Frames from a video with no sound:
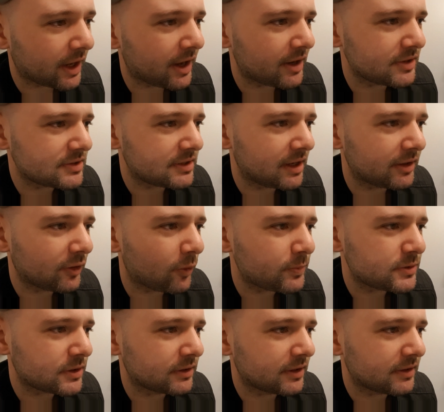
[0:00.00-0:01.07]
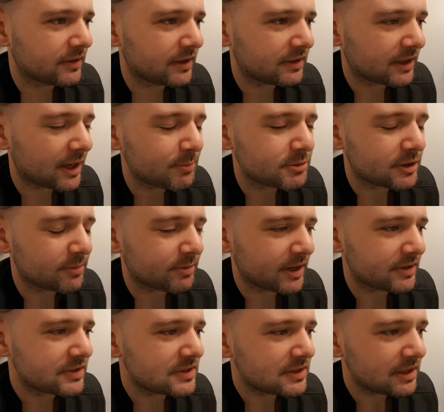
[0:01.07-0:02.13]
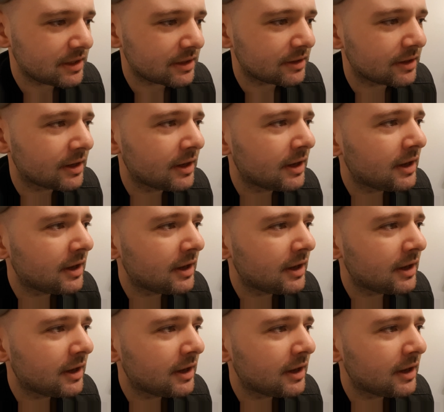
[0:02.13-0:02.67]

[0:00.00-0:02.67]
as the adoption that TypeScript has seen.